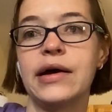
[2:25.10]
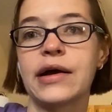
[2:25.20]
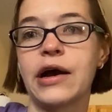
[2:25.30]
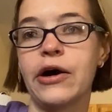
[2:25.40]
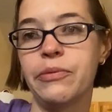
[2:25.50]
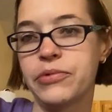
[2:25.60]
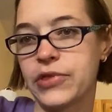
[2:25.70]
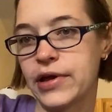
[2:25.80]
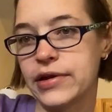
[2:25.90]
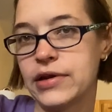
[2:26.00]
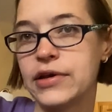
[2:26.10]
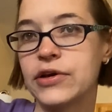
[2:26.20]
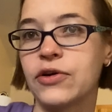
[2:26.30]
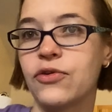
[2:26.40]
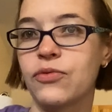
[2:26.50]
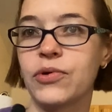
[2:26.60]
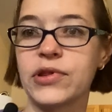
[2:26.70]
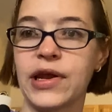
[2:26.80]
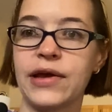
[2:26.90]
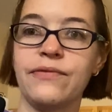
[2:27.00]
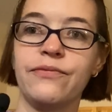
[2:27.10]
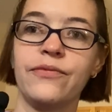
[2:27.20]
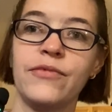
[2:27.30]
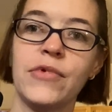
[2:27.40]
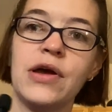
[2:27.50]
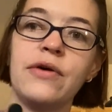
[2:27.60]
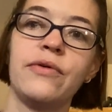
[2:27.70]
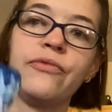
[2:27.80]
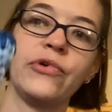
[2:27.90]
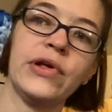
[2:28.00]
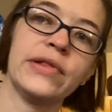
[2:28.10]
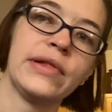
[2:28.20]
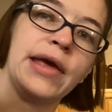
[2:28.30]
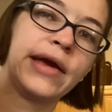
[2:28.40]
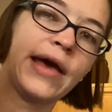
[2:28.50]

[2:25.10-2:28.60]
cup that goes with it. I really like